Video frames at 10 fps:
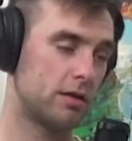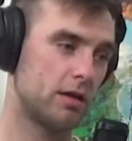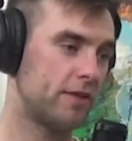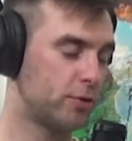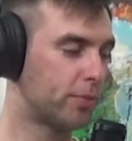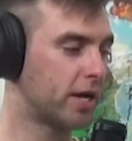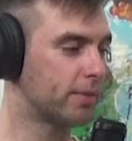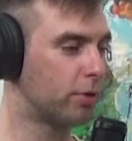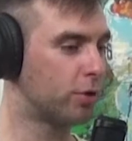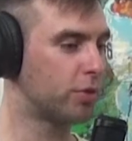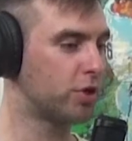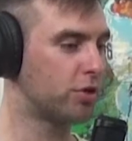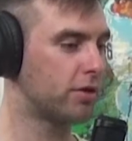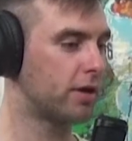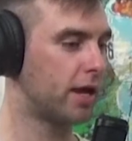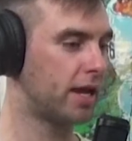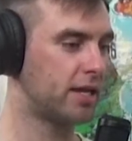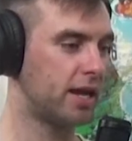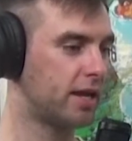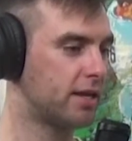If you break a bone when you're
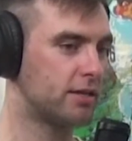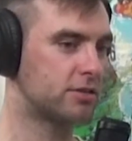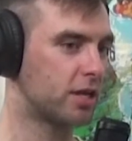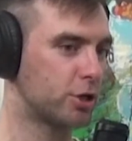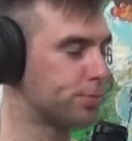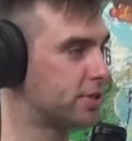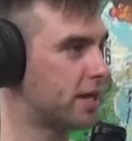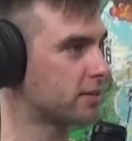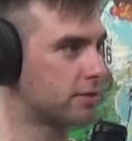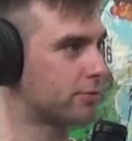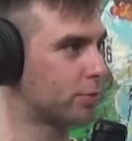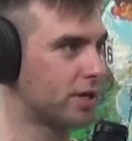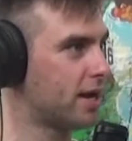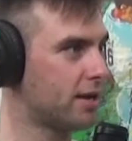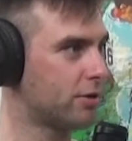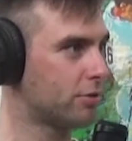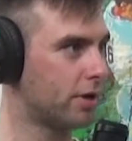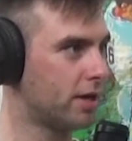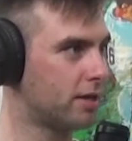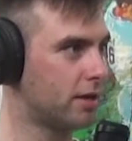88, it's not like you're protected from what an
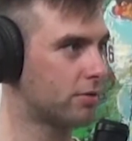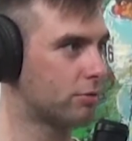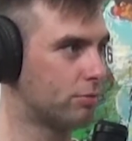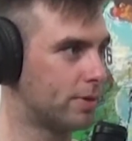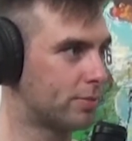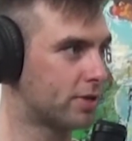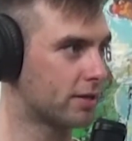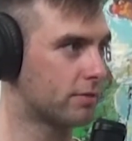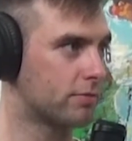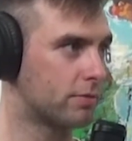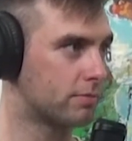88-year-old would be protected from.